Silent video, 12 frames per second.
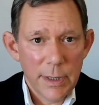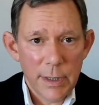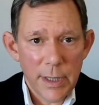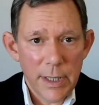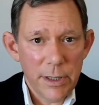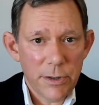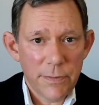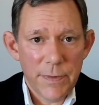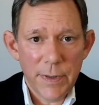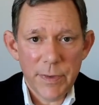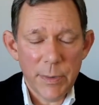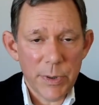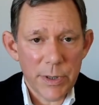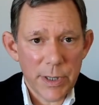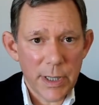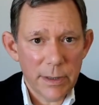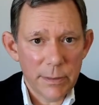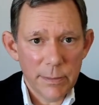each
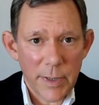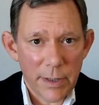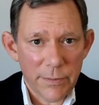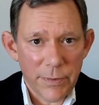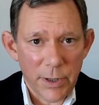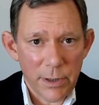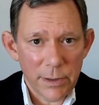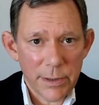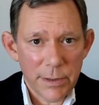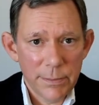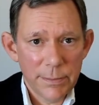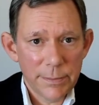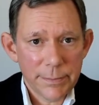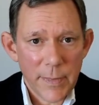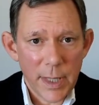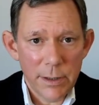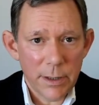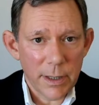50% at fault,
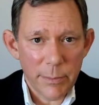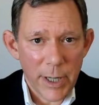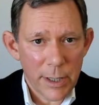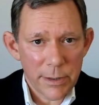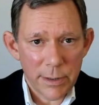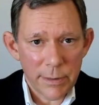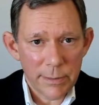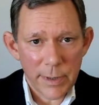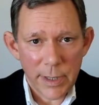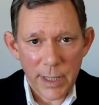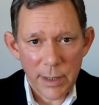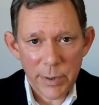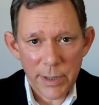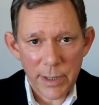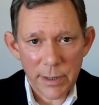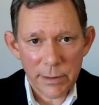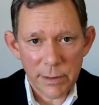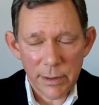and you can imagine a
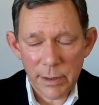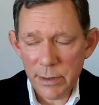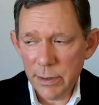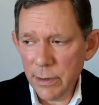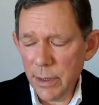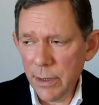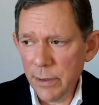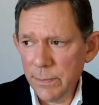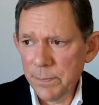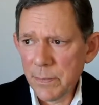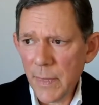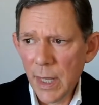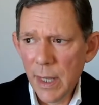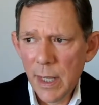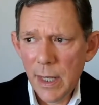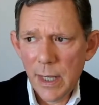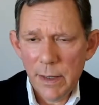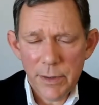hypothetical on your own,
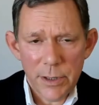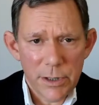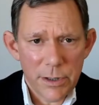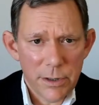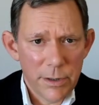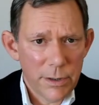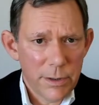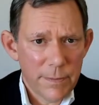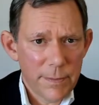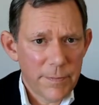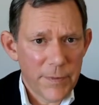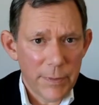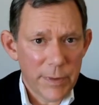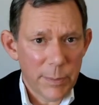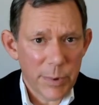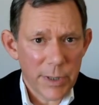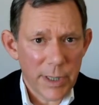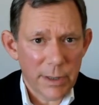if you're each
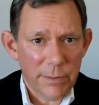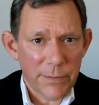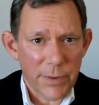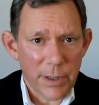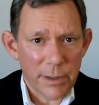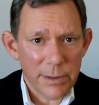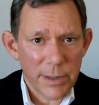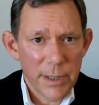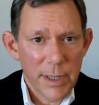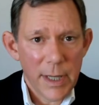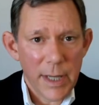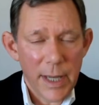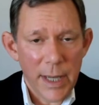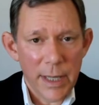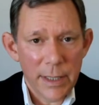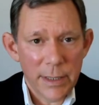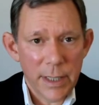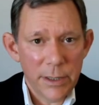50% at fault,
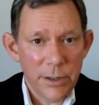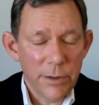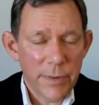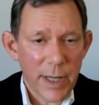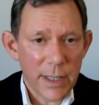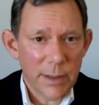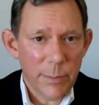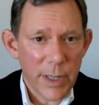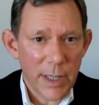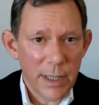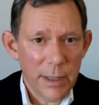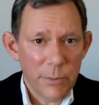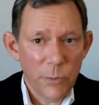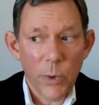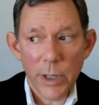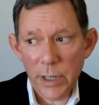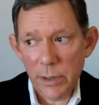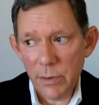and yet you've had to pay
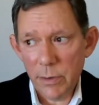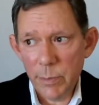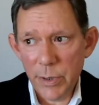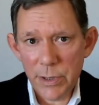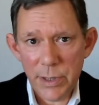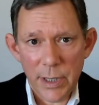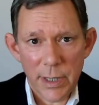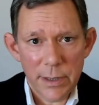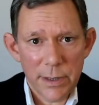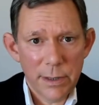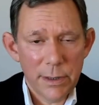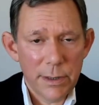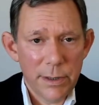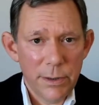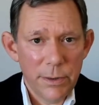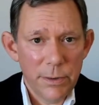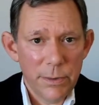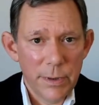100%
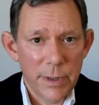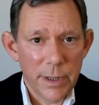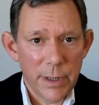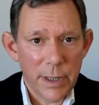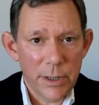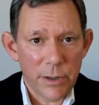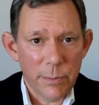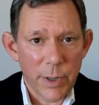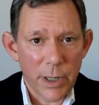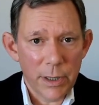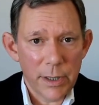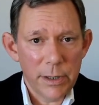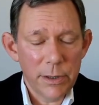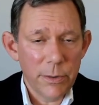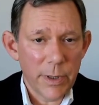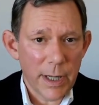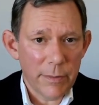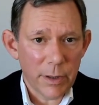to the injured party, you
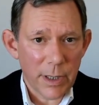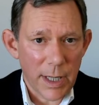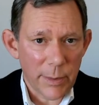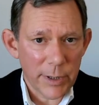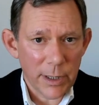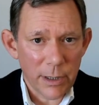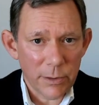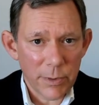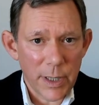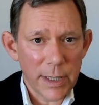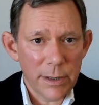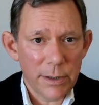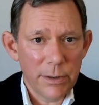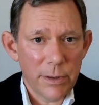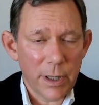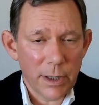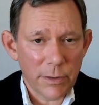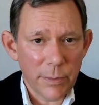would have a common law right to
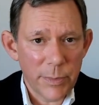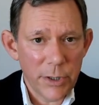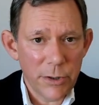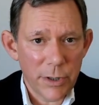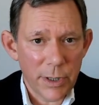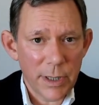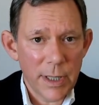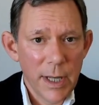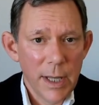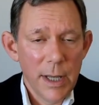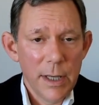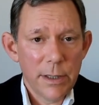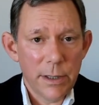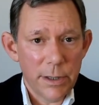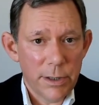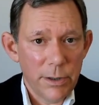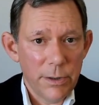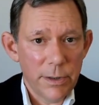contribution to the
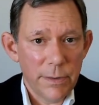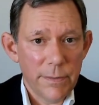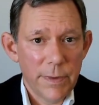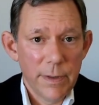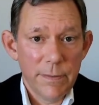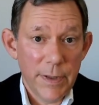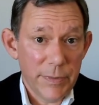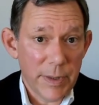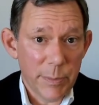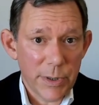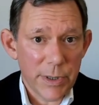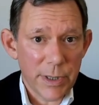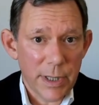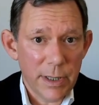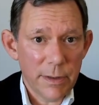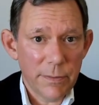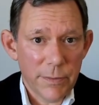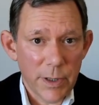tune of 50%
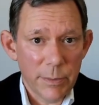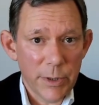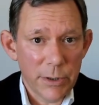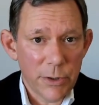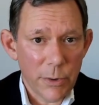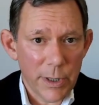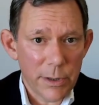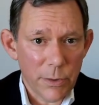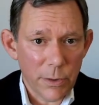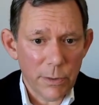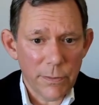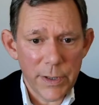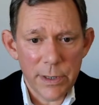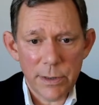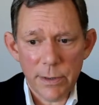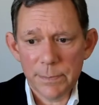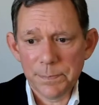from your joint tortfeasor.